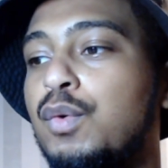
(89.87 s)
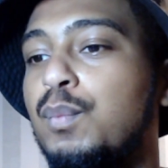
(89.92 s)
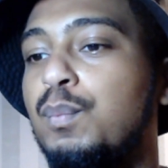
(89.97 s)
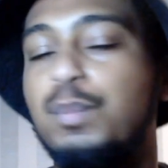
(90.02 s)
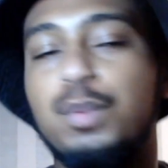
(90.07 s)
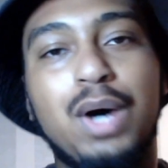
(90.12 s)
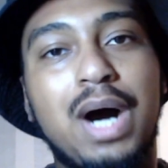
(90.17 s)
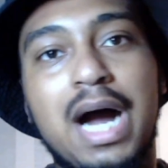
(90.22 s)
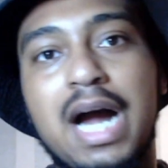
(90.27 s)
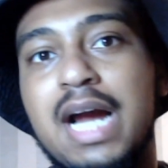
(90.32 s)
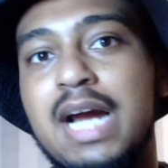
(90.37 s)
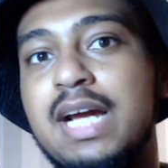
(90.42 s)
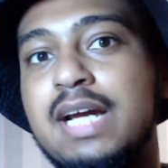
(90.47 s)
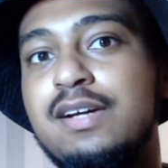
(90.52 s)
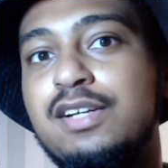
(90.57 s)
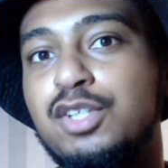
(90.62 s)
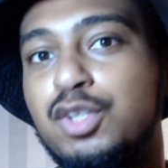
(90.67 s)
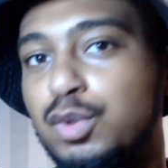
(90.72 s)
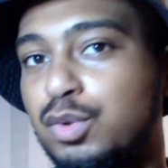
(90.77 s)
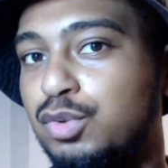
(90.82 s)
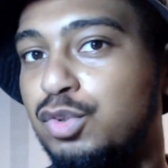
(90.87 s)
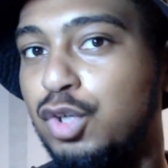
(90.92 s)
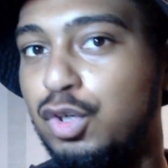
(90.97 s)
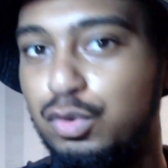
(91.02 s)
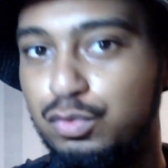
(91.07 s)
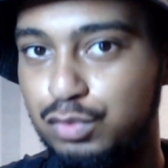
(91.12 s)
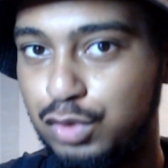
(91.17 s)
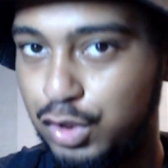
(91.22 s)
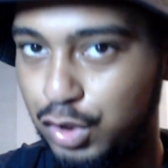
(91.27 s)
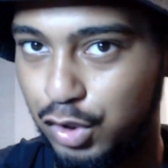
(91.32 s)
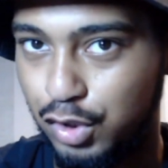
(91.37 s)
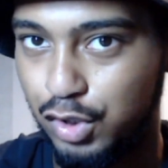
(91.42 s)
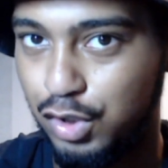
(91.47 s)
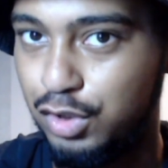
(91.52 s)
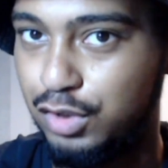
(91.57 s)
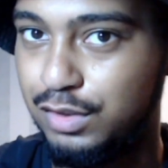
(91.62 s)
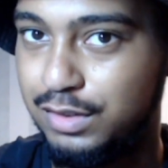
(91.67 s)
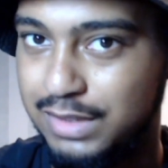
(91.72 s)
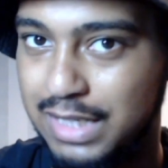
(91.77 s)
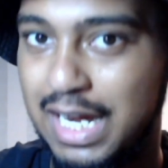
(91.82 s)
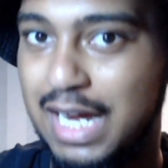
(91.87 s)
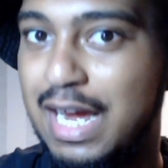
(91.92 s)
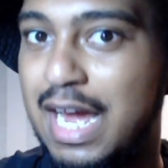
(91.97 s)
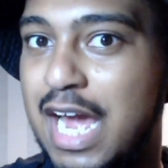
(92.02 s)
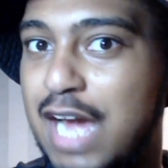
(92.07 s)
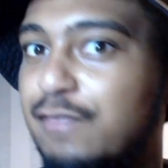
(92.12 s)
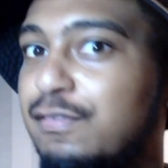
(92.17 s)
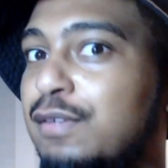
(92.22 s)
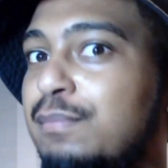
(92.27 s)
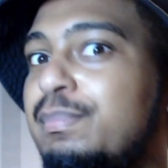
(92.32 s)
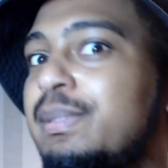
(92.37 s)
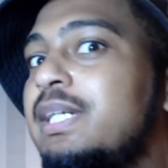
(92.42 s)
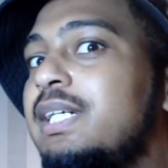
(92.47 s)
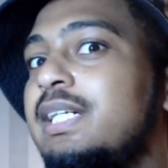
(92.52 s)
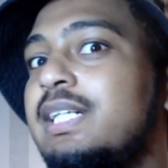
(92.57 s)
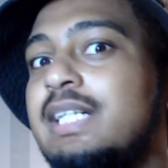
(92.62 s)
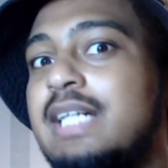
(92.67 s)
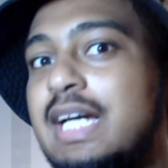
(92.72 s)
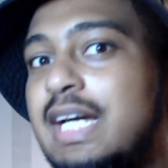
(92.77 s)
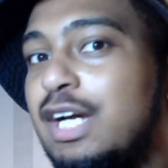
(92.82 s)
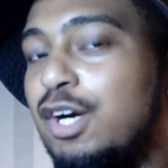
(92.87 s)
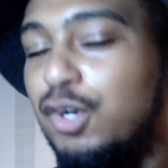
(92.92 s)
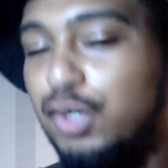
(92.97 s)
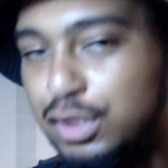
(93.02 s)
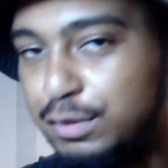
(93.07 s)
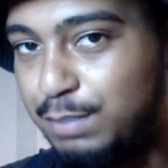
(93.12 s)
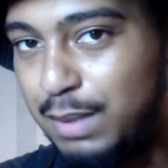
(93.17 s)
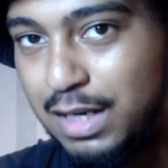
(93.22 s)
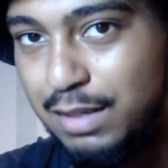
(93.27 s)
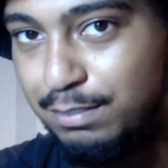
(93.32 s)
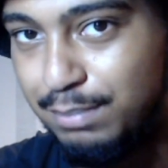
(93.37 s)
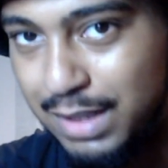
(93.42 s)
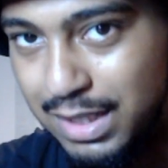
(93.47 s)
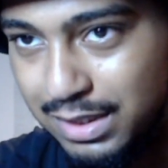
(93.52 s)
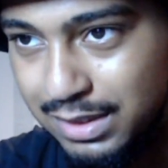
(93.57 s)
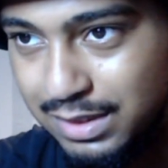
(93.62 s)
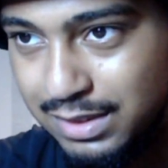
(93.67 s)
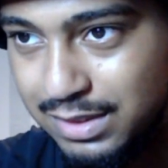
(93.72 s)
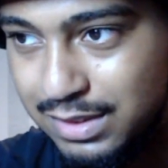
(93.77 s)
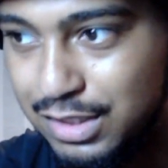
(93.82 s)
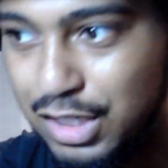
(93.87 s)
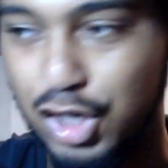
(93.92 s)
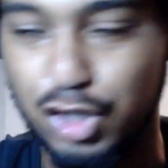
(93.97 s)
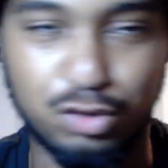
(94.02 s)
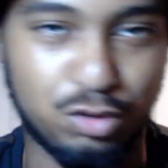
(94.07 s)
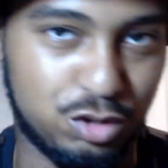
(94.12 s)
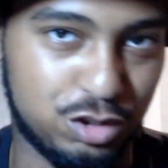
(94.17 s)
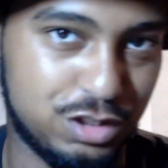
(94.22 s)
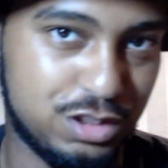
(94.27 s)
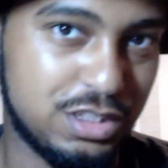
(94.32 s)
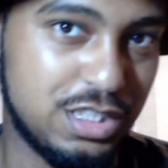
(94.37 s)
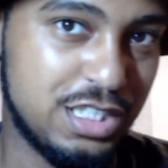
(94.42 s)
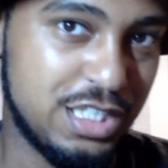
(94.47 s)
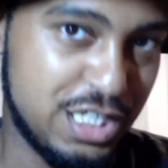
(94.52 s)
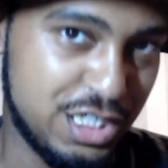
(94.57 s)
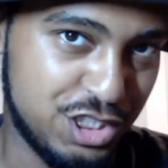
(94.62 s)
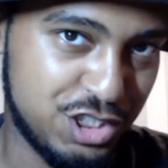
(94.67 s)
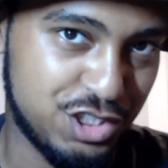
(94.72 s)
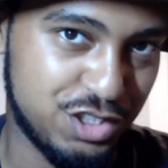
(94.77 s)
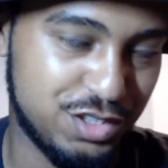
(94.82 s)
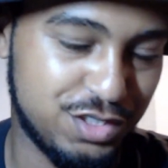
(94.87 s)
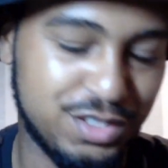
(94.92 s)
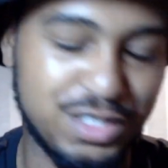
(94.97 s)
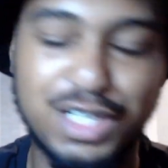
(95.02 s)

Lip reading: But I do not recall there ever being a hosepipe ban across the nation.